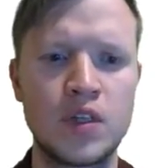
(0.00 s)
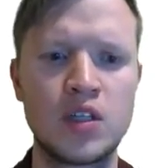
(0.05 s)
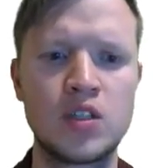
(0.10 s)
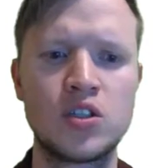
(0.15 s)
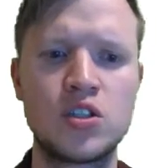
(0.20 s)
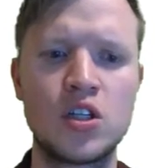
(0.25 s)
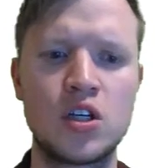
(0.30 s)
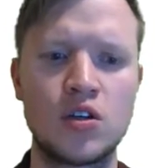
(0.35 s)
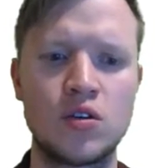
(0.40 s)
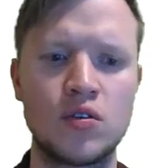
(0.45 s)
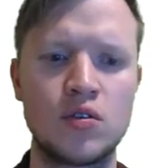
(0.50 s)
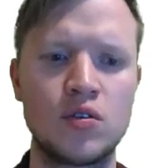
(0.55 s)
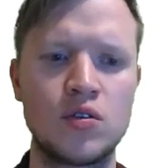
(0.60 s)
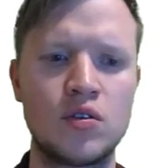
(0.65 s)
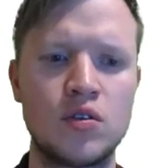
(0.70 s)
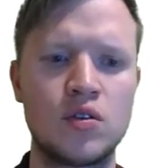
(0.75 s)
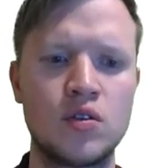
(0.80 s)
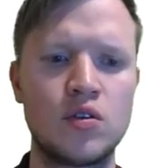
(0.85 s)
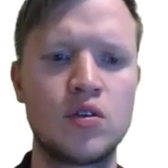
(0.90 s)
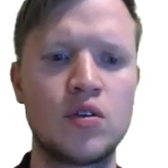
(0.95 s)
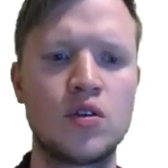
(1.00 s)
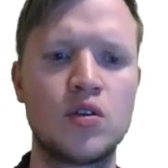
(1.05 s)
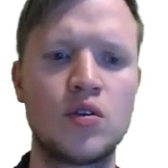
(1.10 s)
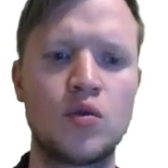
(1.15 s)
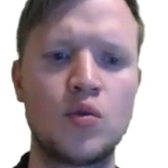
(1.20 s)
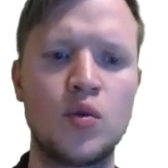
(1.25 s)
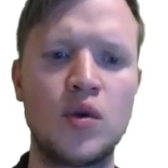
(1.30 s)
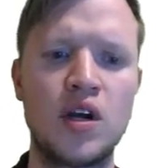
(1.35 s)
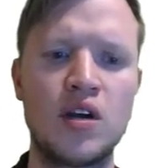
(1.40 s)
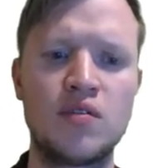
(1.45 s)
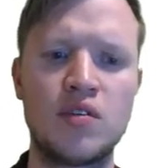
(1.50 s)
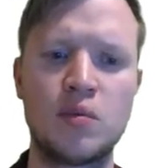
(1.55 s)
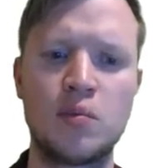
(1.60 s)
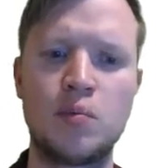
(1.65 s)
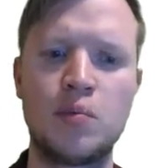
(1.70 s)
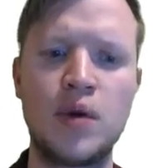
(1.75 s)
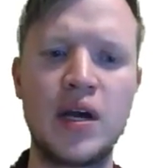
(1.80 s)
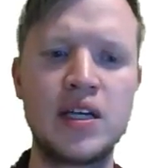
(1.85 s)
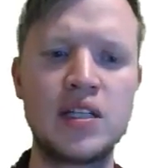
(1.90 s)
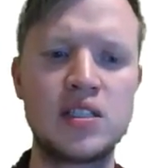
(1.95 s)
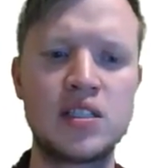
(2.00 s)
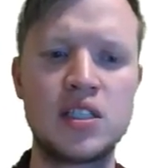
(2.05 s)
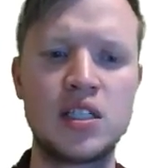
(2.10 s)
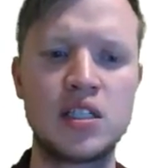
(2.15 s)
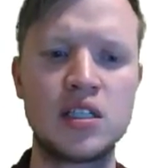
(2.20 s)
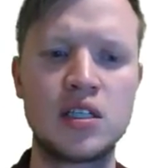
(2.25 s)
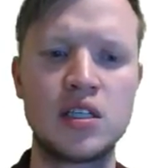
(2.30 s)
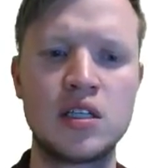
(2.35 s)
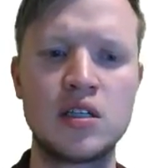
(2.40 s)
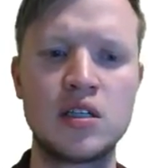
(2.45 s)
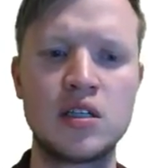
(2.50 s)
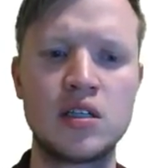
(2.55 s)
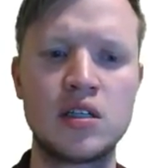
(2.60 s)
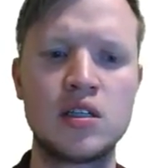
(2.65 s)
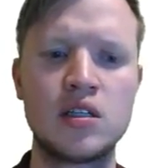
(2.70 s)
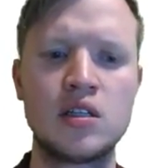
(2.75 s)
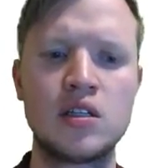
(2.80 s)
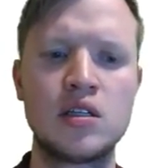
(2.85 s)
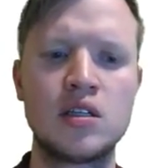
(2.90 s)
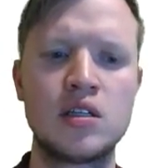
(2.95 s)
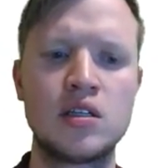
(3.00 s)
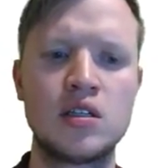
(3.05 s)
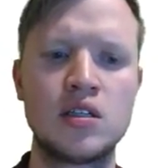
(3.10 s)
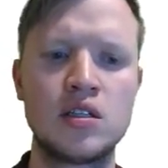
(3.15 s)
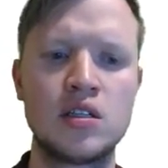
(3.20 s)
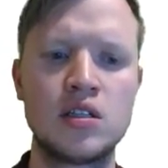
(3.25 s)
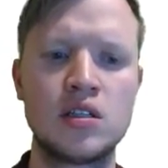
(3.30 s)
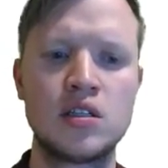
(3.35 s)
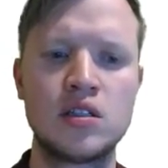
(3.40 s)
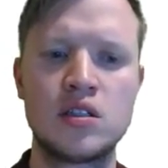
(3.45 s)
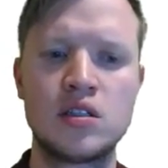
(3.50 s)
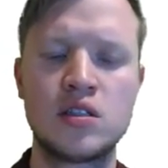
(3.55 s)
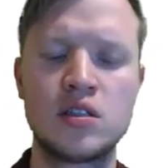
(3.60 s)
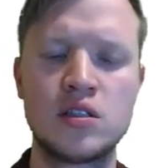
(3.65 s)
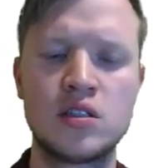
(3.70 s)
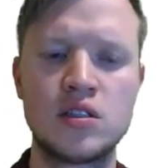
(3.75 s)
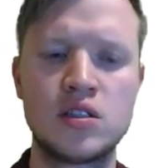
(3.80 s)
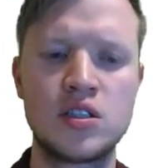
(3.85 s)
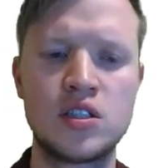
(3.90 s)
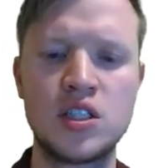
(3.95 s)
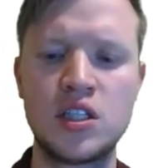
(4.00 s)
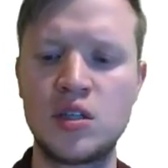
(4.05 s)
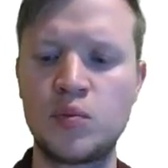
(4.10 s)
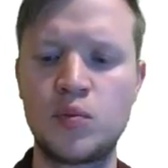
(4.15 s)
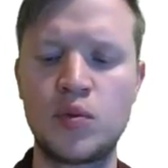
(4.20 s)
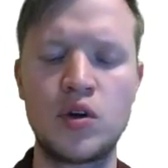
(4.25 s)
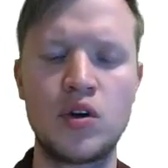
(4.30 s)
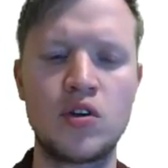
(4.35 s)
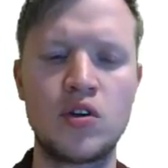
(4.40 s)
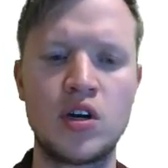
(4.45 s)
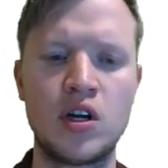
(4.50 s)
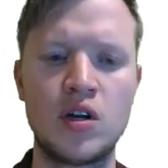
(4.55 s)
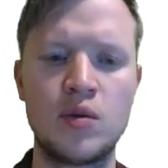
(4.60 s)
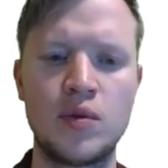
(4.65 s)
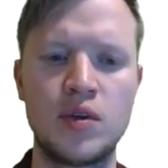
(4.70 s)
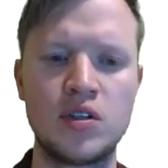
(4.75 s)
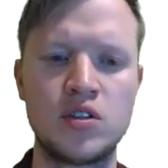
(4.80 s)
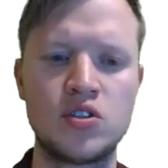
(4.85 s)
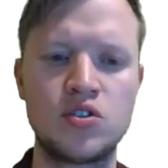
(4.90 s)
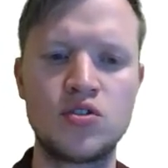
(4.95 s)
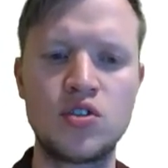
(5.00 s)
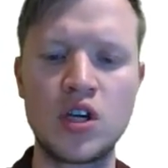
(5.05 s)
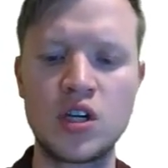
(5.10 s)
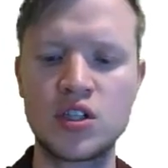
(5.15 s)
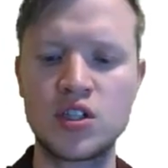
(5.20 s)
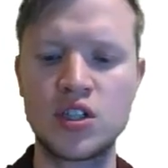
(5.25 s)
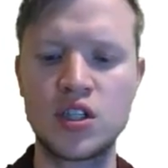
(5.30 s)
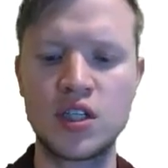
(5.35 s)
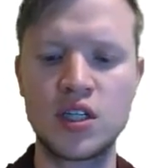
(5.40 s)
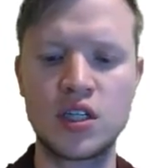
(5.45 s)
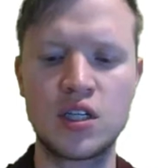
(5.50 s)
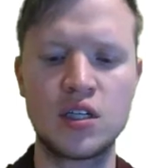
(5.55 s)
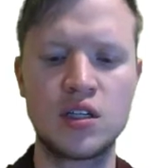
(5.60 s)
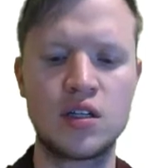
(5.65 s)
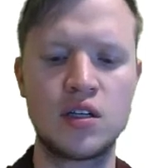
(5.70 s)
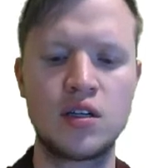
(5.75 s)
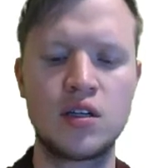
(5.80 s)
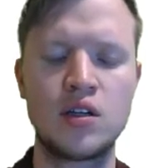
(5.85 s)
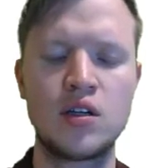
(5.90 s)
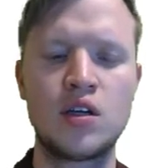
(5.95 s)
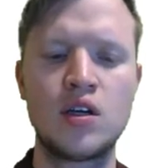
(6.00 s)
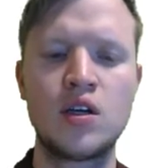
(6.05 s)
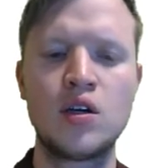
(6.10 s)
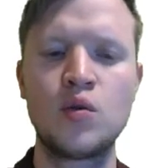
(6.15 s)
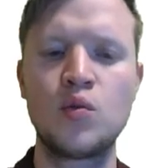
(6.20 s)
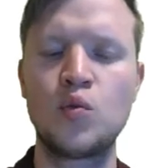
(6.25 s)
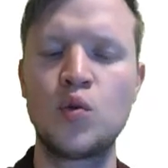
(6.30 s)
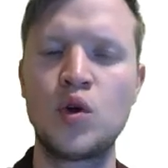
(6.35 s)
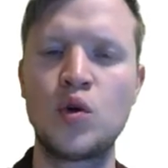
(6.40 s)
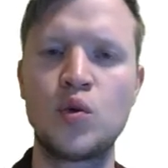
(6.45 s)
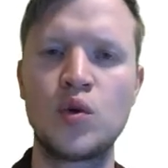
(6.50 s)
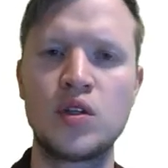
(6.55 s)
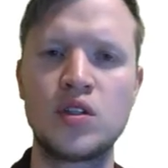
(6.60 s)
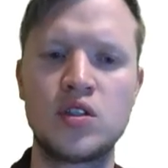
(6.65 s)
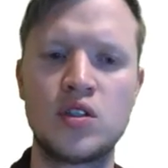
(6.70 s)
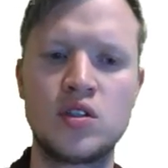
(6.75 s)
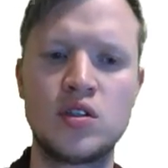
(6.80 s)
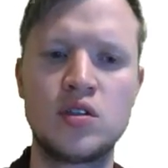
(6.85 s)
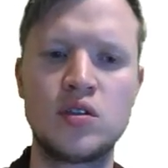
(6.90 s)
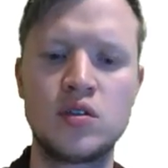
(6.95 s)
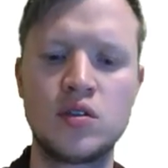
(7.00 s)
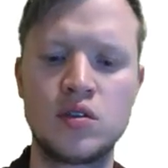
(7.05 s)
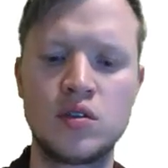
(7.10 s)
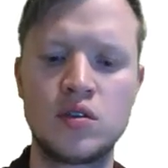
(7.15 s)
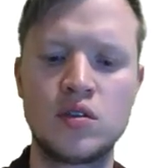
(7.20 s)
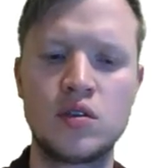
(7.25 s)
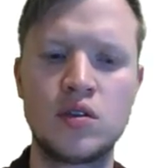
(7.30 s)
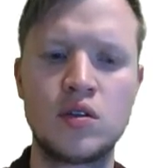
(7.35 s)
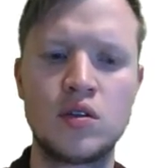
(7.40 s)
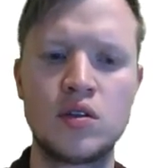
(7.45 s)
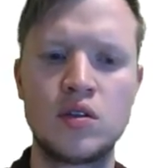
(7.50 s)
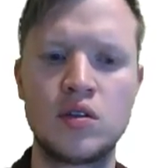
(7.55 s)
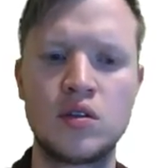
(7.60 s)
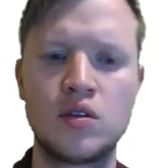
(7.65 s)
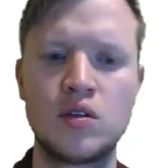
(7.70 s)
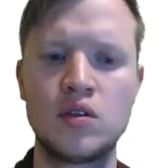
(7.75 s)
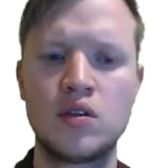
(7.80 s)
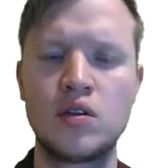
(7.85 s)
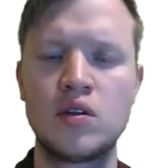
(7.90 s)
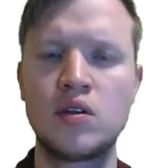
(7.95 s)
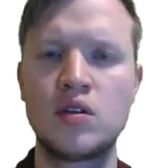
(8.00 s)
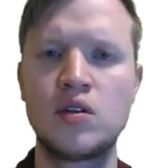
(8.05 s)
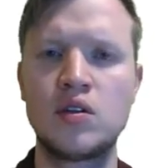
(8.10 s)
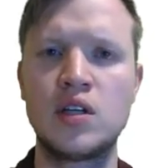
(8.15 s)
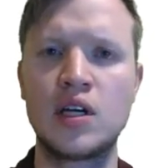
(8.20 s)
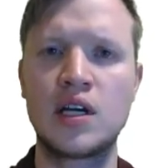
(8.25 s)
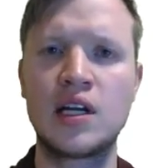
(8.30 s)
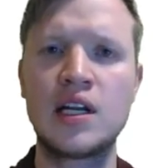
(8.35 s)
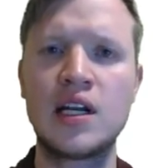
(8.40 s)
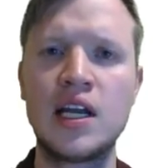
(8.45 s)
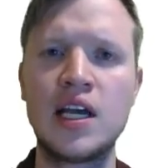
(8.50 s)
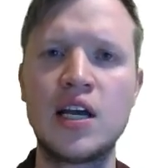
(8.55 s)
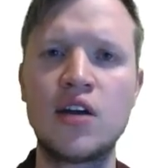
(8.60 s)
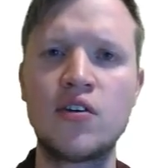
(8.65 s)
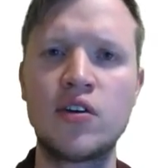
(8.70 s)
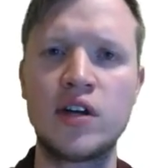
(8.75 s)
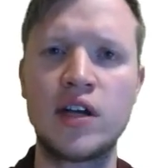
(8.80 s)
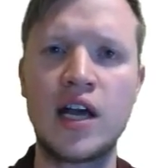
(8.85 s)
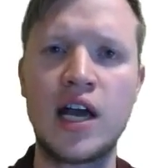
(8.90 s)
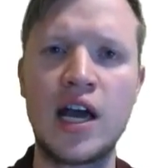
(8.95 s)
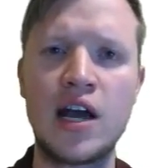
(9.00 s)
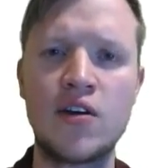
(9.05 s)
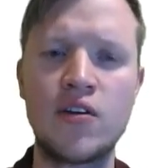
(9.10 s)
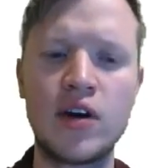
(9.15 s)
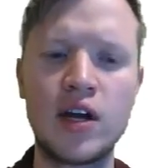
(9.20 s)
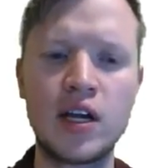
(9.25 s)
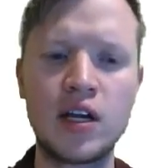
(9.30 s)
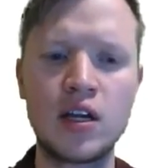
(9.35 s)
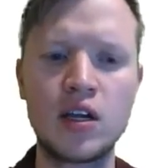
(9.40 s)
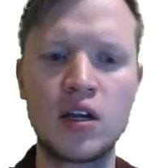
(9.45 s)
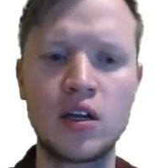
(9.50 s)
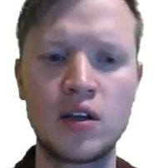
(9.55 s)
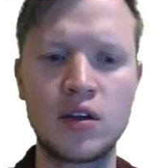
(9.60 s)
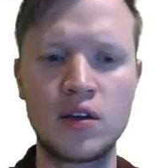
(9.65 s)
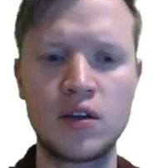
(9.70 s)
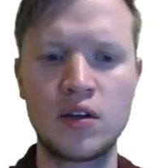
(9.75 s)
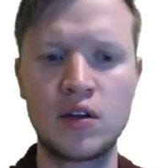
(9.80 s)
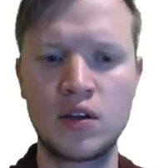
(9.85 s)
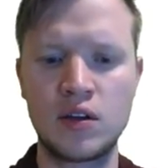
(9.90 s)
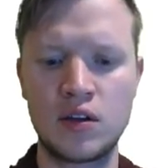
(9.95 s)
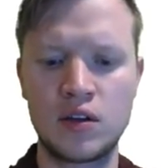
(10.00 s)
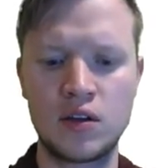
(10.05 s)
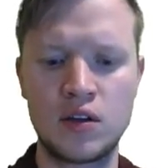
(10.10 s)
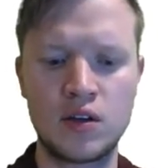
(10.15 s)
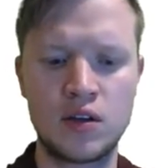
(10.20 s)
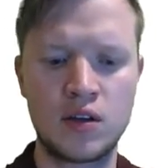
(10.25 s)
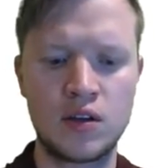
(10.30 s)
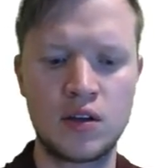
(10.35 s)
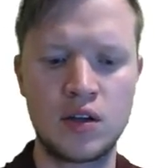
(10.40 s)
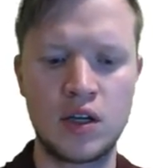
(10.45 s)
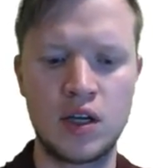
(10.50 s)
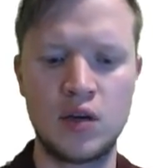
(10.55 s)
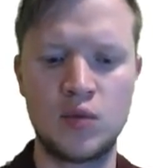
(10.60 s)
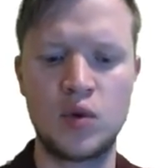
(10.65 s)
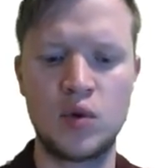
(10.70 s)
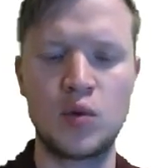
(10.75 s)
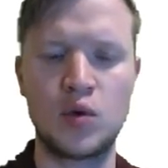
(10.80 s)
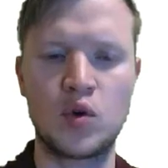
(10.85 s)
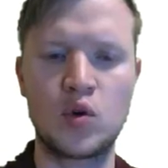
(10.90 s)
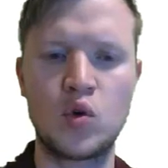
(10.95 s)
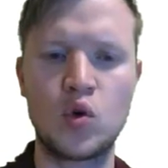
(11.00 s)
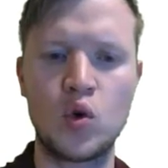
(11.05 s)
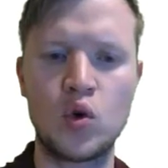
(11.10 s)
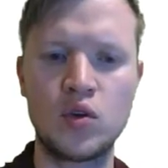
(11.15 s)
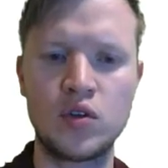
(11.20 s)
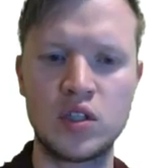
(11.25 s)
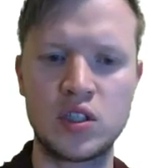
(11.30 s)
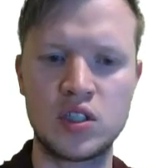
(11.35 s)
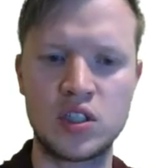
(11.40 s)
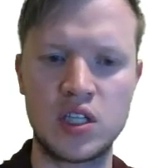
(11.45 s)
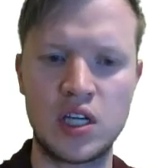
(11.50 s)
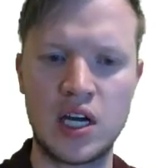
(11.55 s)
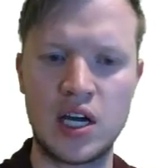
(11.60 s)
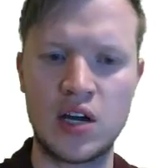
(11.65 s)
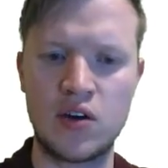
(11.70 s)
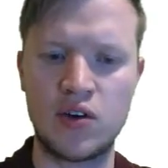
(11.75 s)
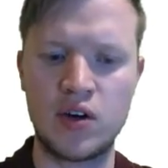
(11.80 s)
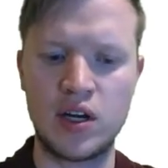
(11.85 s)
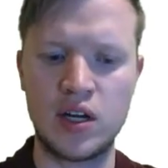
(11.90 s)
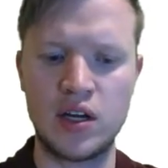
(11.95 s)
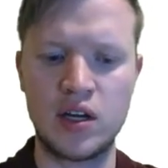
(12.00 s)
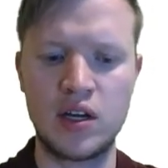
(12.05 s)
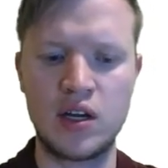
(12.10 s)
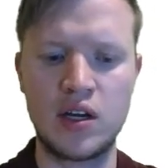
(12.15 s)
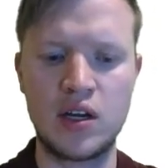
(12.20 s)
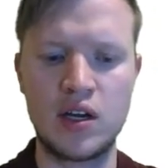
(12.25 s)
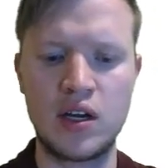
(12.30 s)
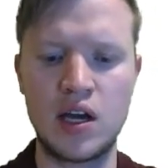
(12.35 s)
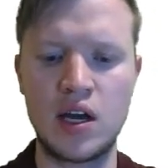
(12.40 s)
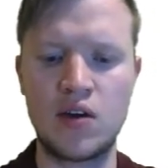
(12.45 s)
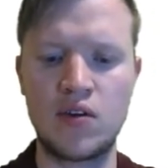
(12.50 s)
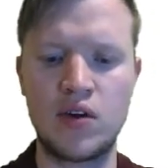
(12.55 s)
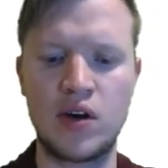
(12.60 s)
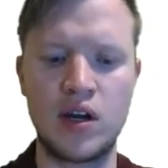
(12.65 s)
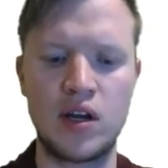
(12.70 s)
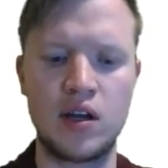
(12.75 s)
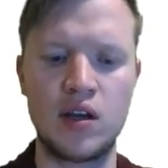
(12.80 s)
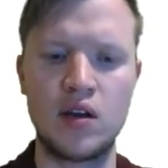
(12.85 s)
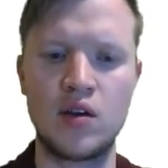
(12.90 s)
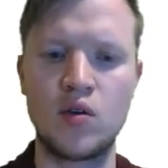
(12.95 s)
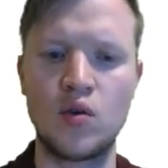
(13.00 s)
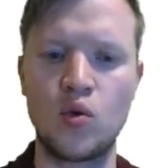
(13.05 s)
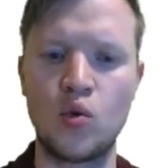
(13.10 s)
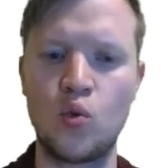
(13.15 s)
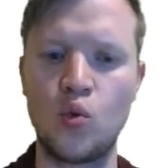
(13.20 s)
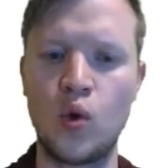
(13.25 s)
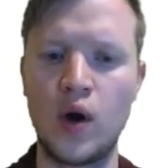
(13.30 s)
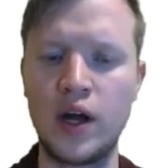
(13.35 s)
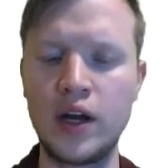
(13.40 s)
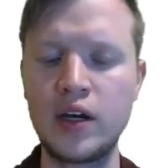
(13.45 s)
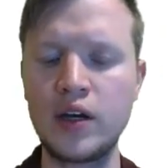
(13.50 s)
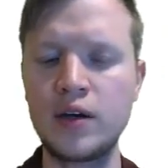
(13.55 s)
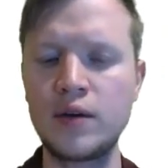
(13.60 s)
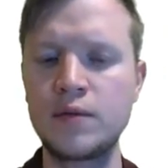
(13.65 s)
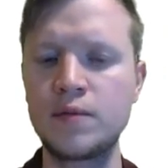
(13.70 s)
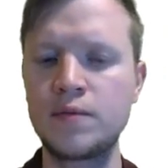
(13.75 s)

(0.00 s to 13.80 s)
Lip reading: So we have a basic C programming structure. We will declare an array and we will call this array array1,